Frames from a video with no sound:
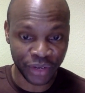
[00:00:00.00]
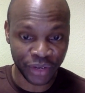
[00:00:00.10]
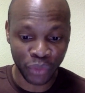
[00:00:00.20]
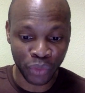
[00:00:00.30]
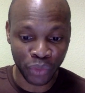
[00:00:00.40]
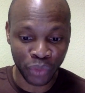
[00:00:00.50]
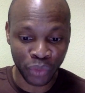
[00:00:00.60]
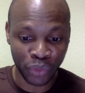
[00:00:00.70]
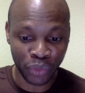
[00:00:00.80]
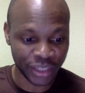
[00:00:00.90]

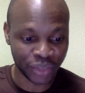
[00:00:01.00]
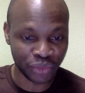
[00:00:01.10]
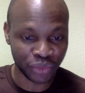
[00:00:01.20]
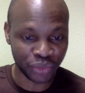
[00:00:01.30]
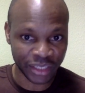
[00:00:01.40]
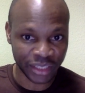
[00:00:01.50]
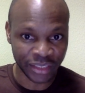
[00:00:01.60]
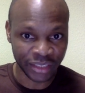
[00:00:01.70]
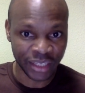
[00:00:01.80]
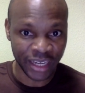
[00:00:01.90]
culture
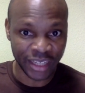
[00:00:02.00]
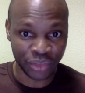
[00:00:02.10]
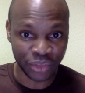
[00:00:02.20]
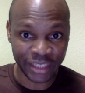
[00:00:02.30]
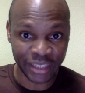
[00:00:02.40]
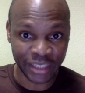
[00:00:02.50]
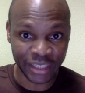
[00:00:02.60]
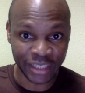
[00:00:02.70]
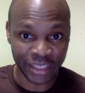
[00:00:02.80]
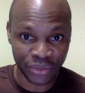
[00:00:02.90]
and
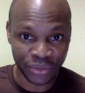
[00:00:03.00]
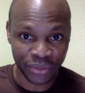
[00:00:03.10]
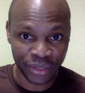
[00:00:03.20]
tradition